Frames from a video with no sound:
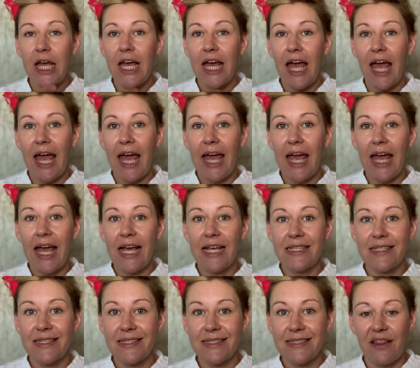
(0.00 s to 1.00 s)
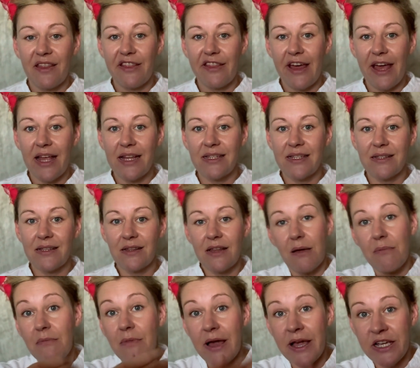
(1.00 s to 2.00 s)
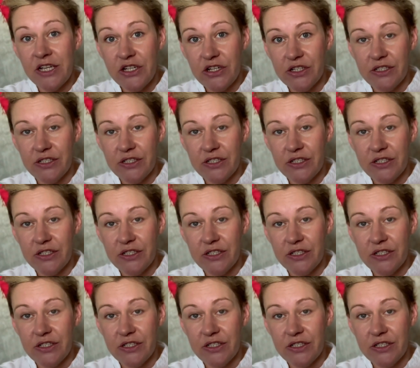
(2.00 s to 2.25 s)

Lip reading: and then they measure